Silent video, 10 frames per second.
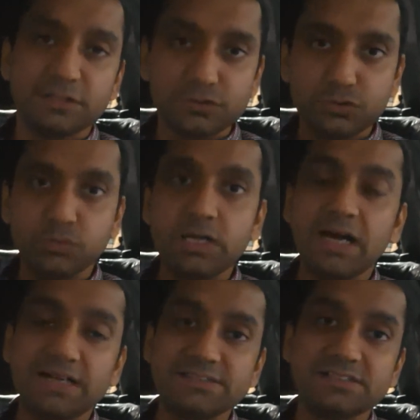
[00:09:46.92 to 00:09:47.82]
So the
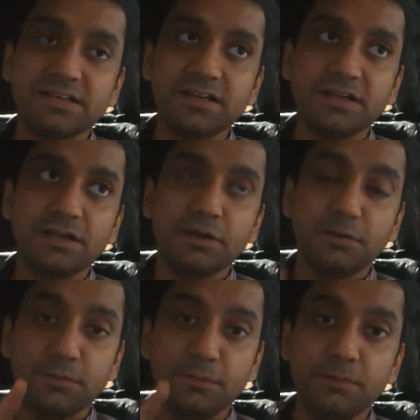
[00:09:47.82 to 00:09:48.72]
answer,
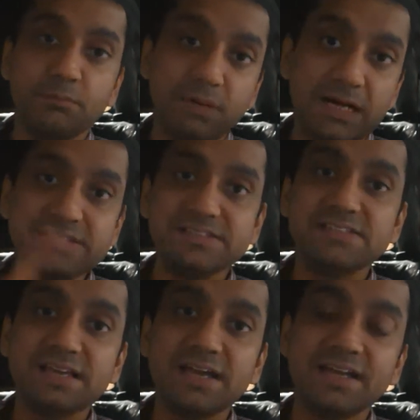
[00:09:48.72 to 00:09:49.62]
mass
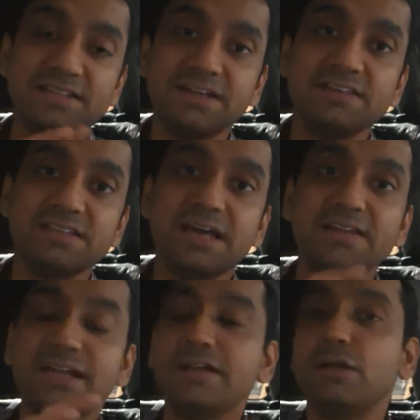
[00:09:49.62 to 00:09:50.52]
desire is a desire
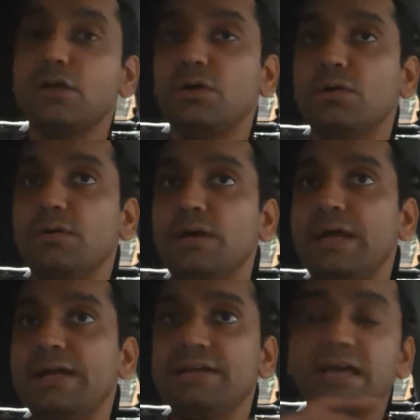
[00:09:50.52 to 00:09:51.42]
that
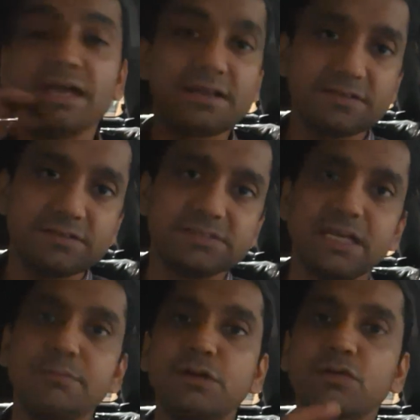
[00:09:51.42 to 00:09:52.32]
entire
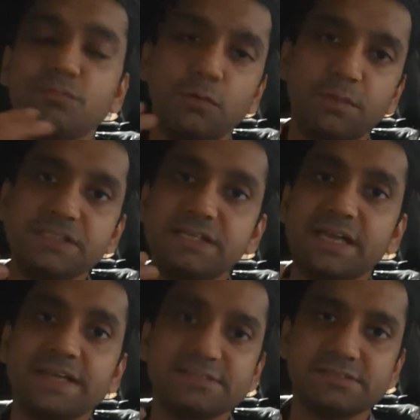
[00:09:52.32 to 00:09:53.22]
segment of population
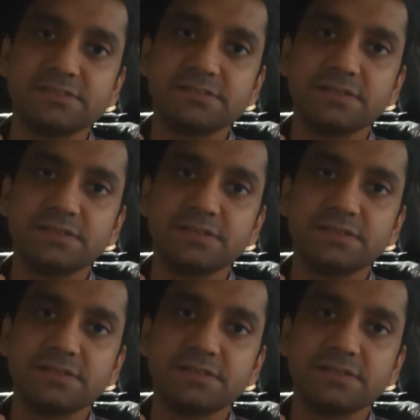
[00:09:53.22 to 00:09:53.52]
has.